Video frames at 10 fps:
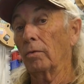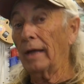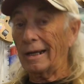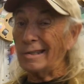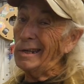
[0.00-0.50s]

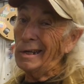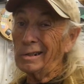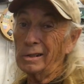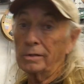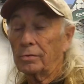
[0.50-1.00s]
next day
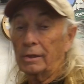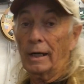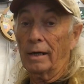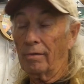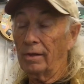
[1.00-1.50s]
delivery
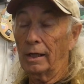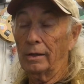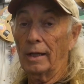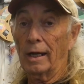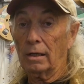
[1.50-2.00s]
kind of thing
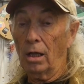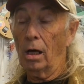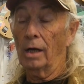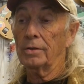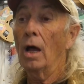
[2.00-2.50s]
in that
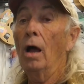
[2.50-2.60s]
clause